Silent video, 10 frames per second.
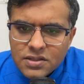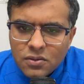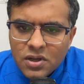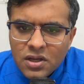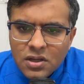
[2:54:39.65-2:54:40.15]

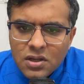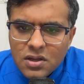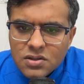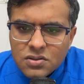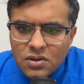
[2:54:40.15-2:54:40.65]
Okay,
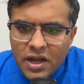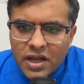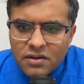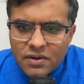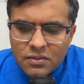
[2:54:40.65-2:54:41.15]
so I
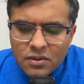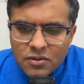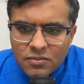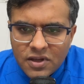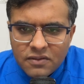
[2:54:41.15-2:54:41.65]
have found out
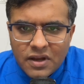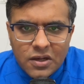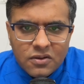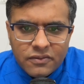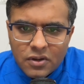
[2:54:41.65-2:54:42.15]
my
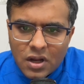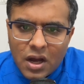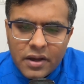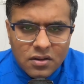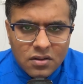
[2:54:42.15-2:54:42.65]
value for
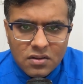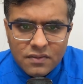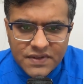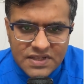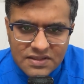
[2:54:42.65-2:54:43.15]
r,
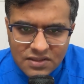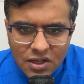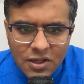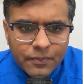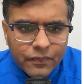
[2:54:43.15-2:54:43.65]
which is
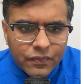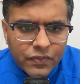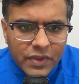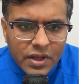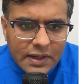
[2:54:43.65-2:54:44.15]
3.
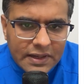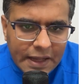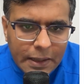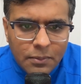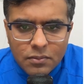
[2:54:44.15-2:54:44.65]
10